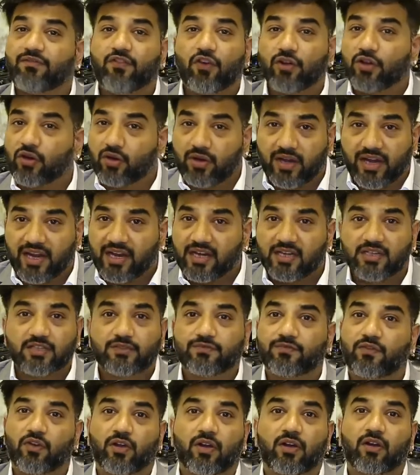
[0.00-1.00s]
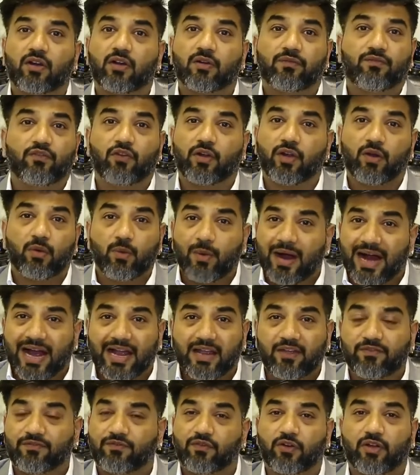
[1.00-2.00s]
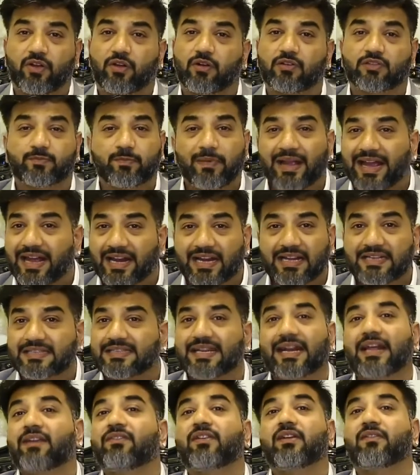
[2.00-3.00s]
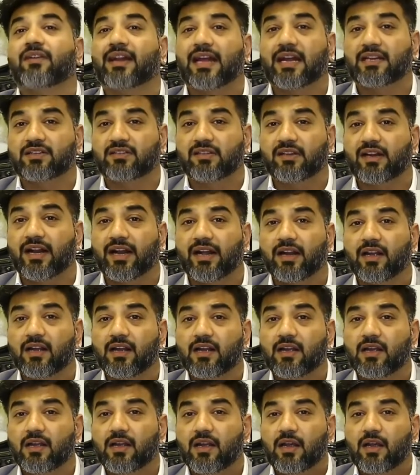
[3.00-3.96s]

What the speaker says: For your kids, for your wife, for your parents and everyone actually, right?